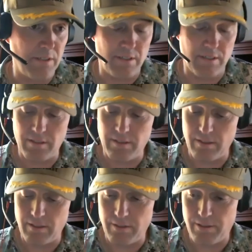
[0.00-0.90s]
the
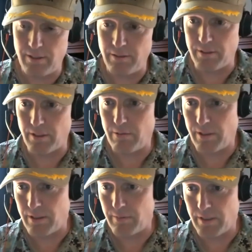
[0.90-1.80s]
lunch, and there was a
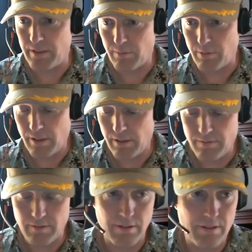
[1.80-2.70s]
question about the El Prado
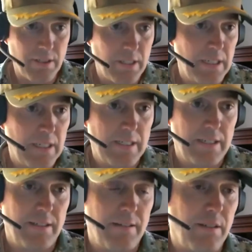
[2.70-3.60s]
for lunch.
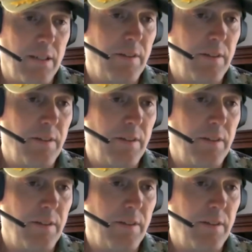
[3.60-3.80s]
Cafe